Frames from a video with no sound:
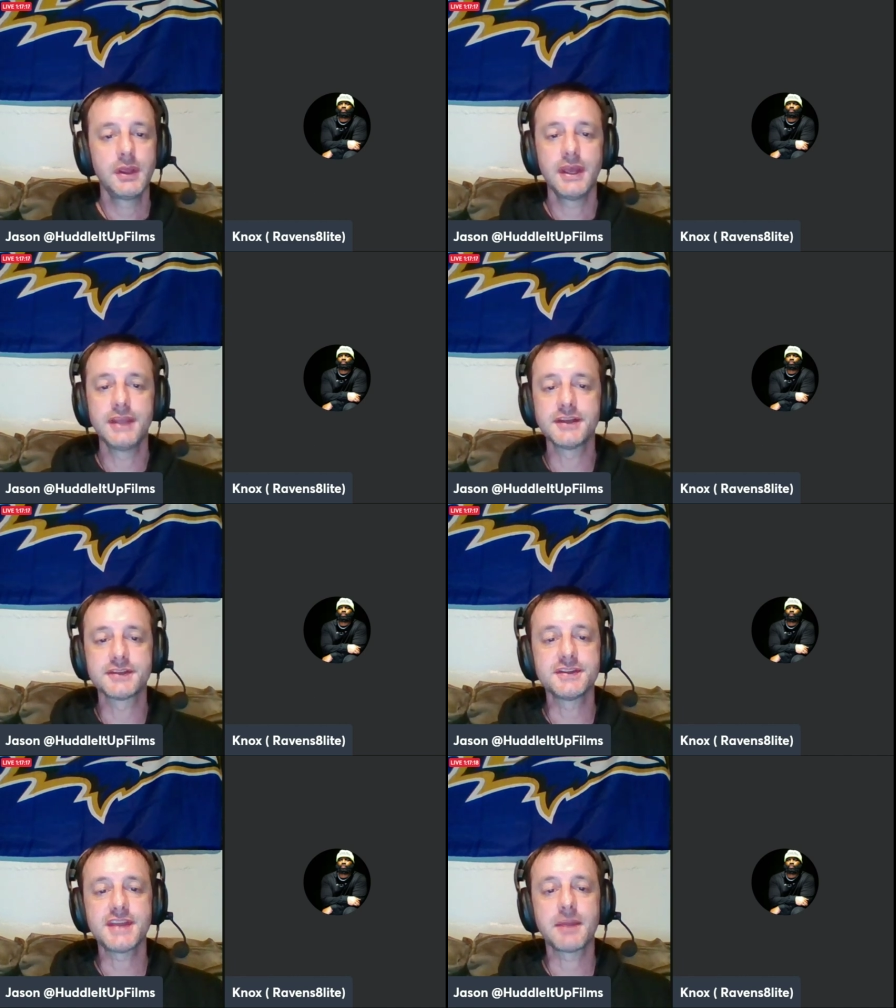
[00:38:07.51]
It
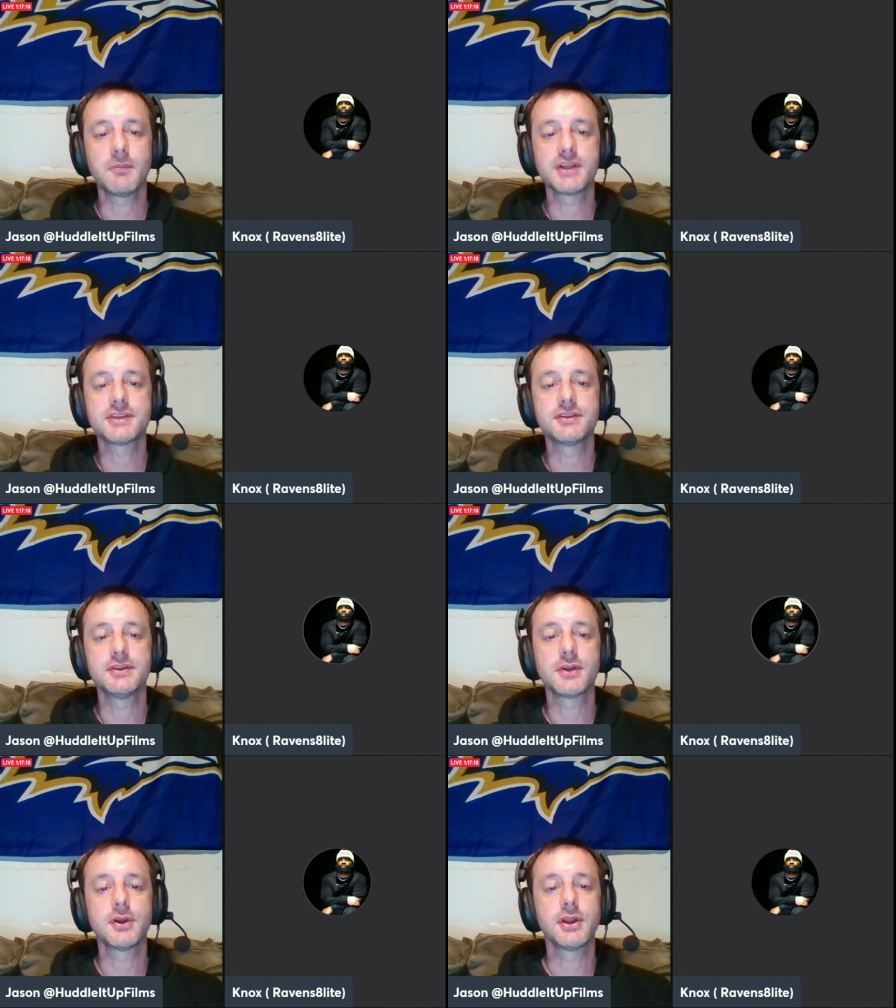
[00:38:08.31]
doesn't take much right. to
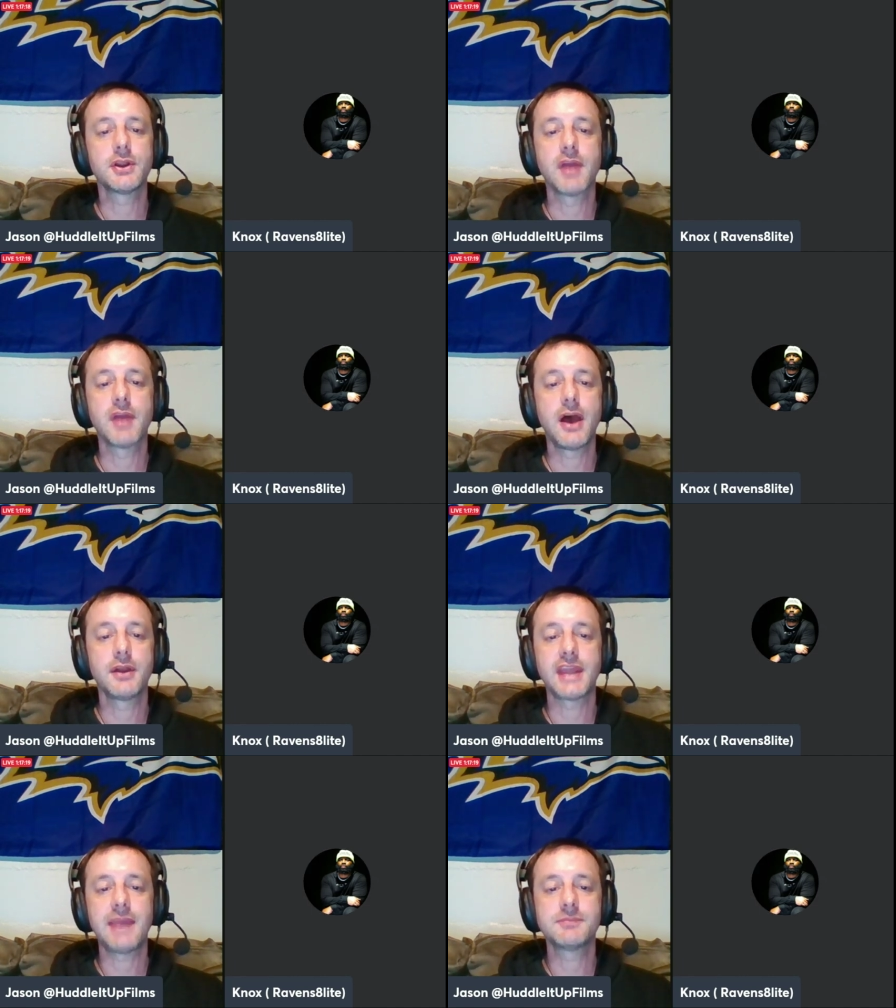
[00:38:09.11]
turn it
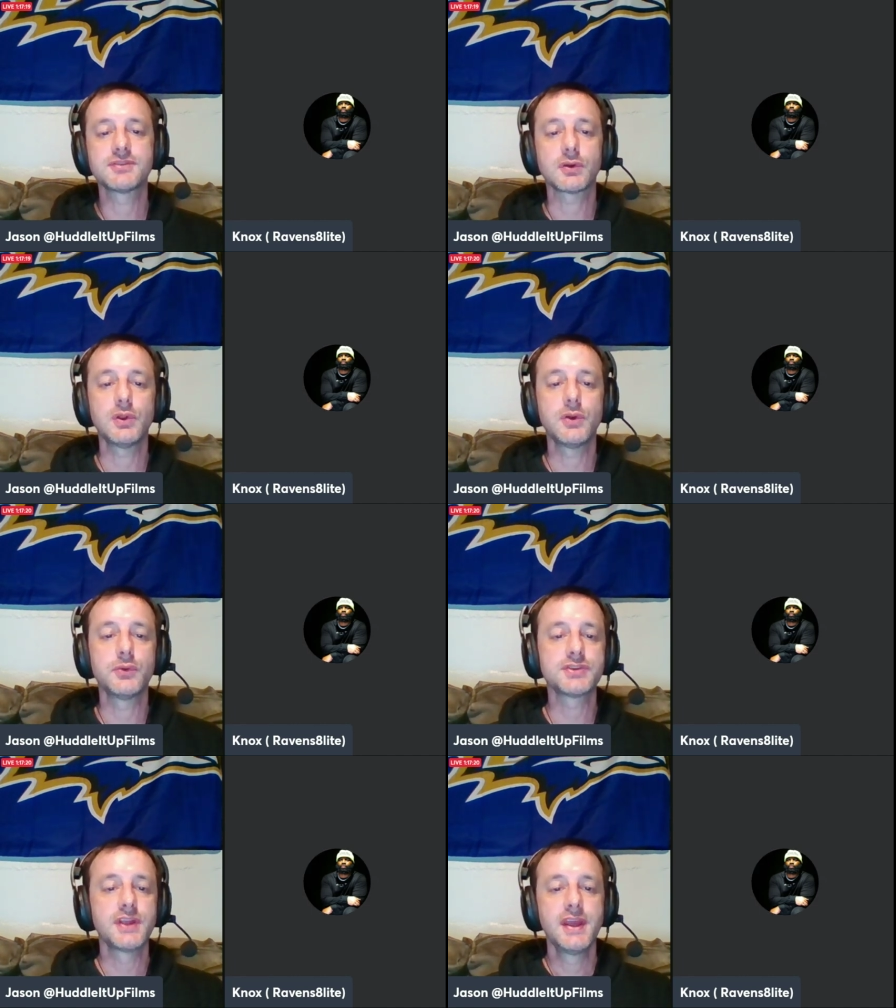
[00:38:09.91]
around. Games are close.